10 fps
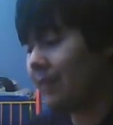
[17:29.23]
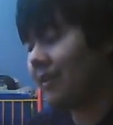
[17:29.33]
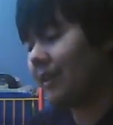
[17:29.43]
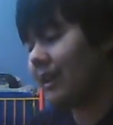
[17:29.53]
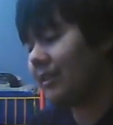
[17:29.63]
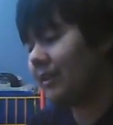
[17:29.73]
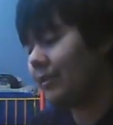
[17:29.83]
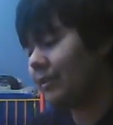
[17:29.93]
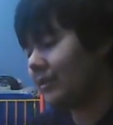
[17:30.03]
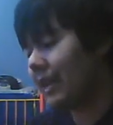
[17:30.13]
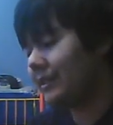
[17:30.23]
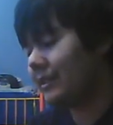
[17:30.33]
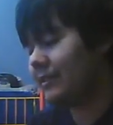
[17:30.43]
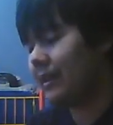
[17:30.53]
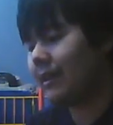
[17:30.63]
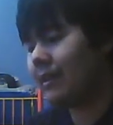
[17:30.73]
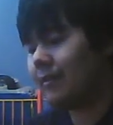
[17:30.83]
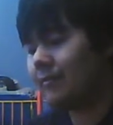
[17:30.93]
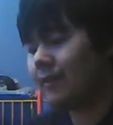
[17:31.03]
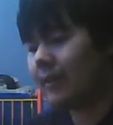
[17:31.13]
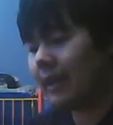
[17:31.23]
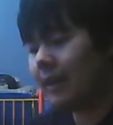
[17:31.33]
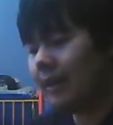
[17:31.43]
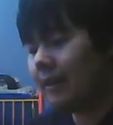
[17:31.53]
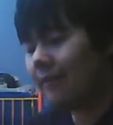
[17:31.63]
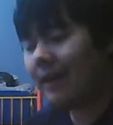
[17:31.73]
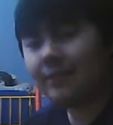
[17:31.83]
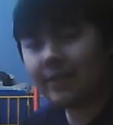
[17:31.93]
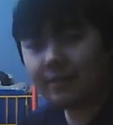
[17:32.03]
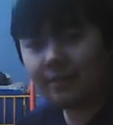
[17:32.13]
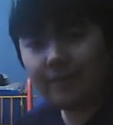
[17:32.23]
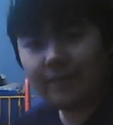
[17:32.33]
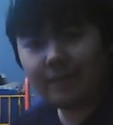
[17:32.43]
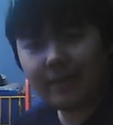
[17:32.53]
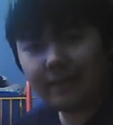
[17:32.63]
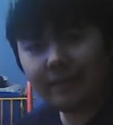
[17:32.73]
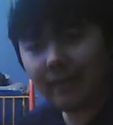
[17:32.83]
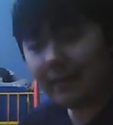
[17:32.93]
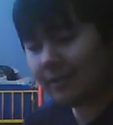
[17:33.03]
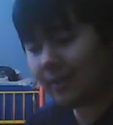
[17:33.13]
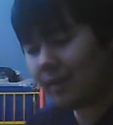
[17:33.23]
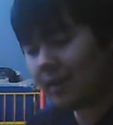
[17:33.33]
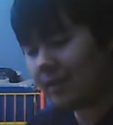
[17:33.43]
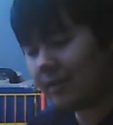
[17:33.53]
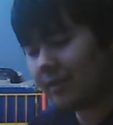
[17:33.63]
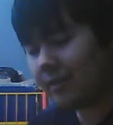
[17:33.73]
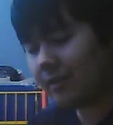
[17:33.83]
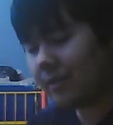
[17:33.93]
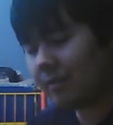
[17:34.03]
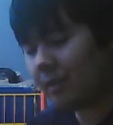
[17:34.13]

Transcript: I mean, I think they were actually selling them for like 5 cents or whatever, but I like started talking to some of the